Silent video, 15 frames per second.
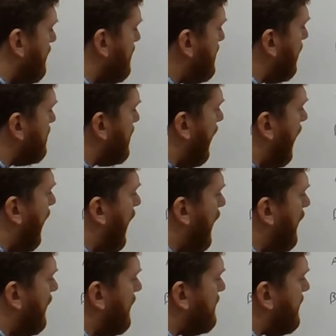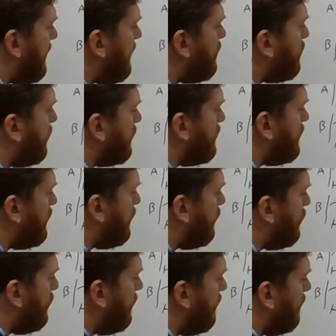Delta R is equal
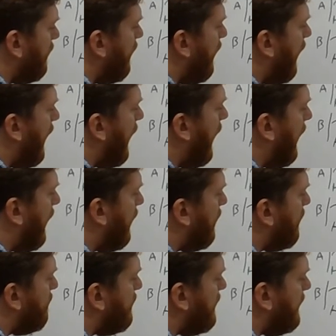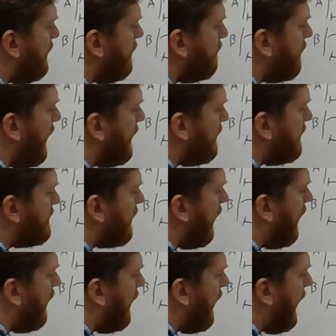to RB minus
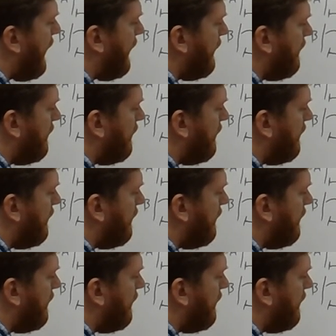RA.